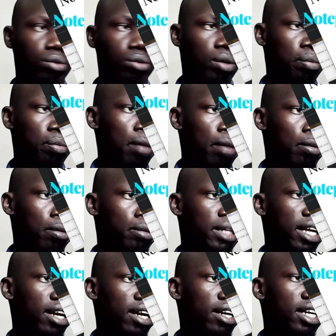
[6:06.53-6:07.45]
webcam over
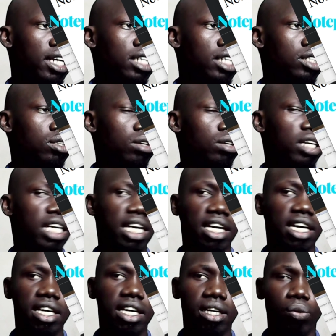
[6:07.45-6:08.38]
there so
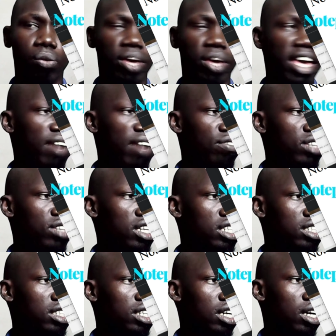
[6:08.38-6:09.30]
here we have
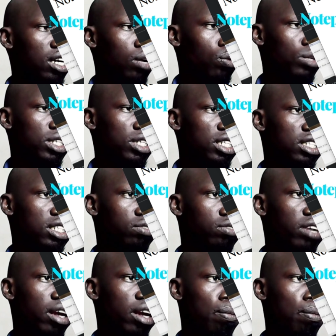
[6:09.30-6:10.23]
this uh, which is
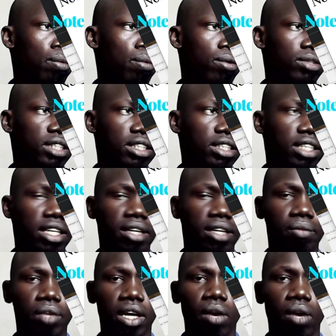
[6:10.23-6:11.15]
very important here
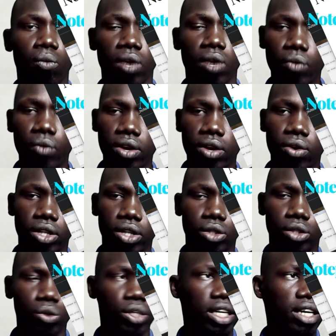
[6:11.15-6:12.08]
what we're going to
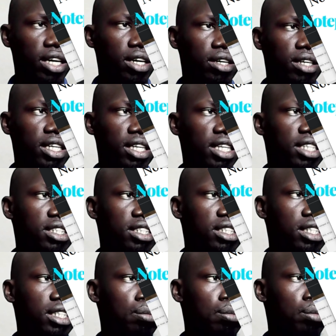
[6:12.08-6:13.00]
do here is
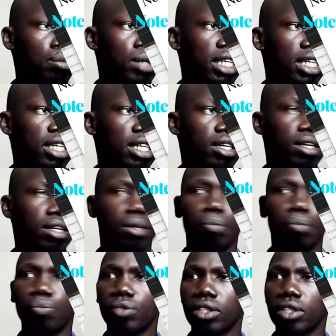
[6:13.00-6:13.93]
simply um,
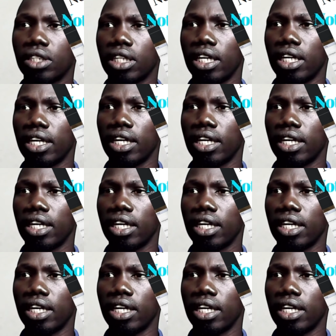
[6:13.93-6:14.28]
okay